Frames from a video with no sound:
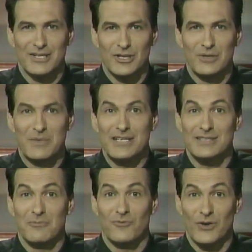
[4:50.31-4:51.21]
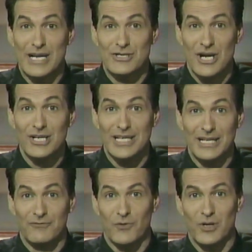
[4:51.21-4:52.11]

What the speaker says: There could be some free junk in it